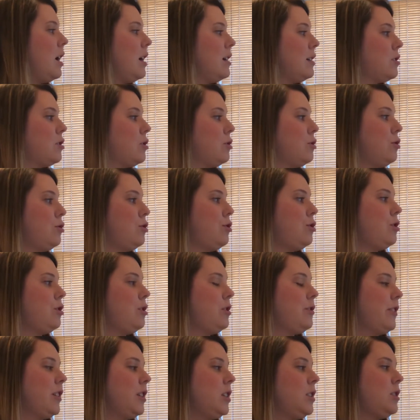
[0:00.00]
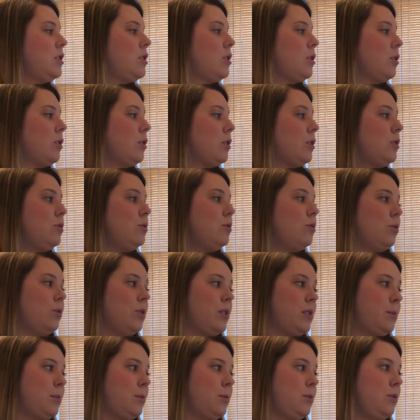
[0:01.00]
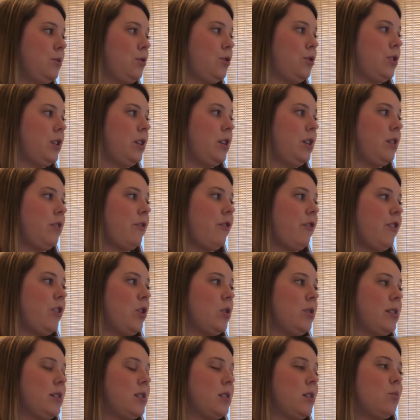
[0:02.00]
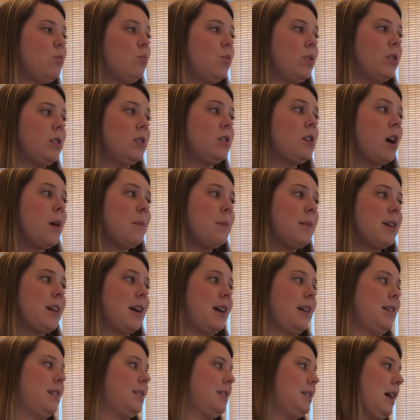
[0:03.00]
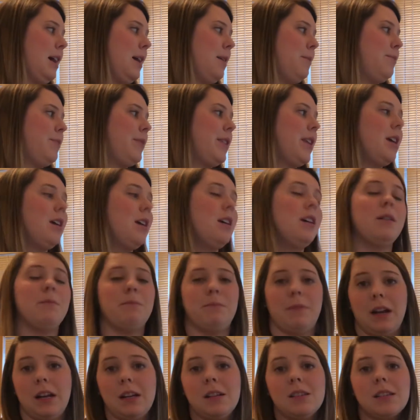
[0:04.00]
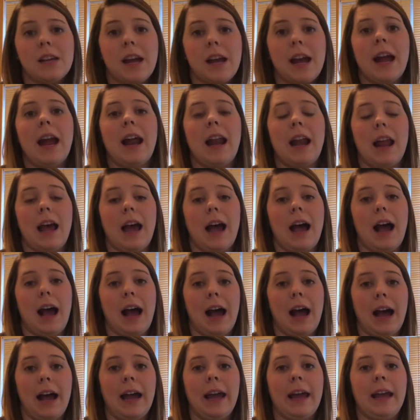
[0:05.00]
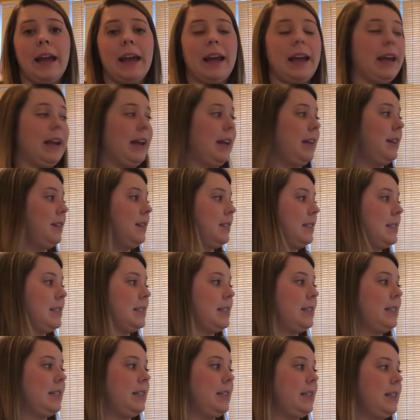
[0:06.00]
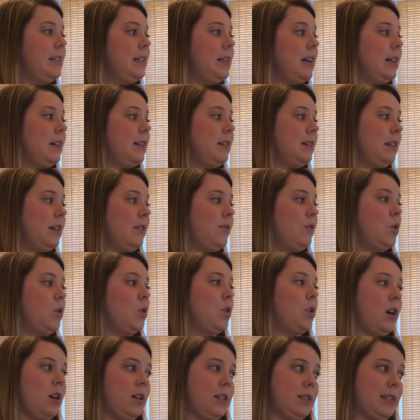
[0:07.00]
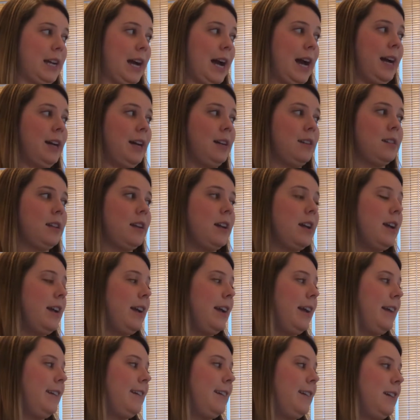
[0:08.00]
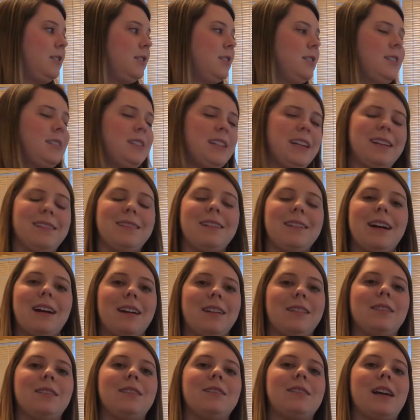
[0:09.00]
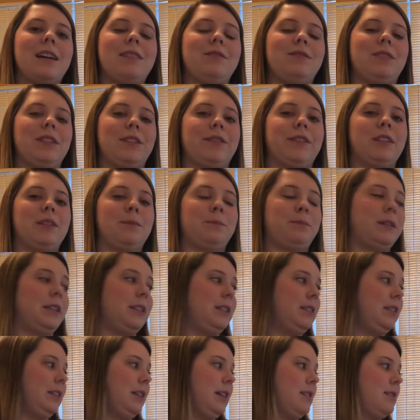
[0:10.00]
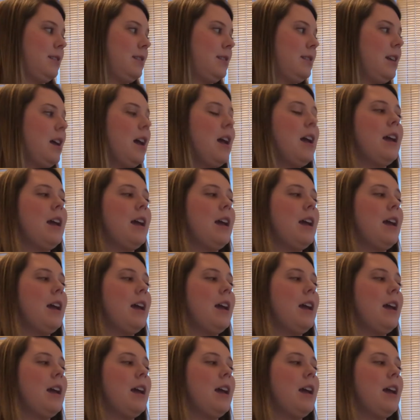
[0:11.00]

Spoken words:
Solutions for internal noise pollution: focus on one topic at a time, maintain eye and listening level contact, and understand that others have different opinions.